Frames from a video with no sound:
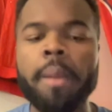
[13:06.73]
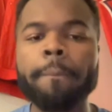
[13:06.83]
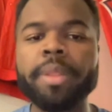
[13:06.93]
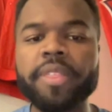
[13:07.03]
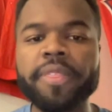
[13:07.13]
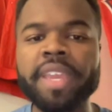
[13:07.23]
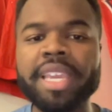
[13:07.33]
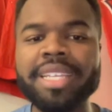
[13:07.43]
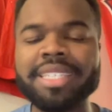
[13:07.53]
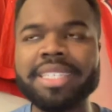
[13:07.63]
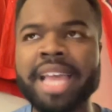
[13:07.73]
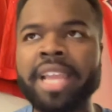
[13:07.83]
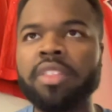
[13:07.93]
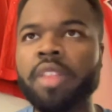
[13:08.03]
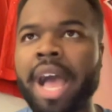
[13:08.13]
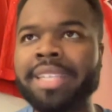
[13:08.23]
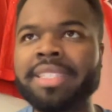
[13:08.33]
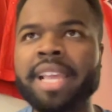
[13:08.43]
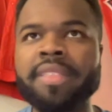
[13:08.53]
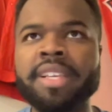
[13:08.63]
But the thing is, is like I
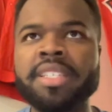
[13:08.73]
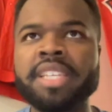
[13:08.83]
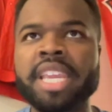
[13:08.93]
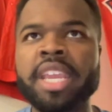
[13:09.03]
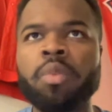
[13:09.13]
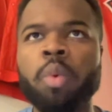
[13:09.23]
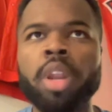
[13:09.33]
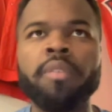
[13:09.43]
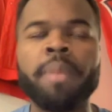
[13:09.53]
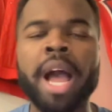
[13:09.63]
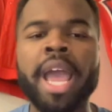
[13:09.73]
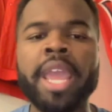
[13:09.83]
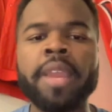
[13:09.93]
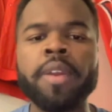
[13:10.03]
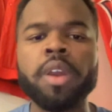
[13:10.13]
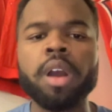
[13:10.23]
said this in one of my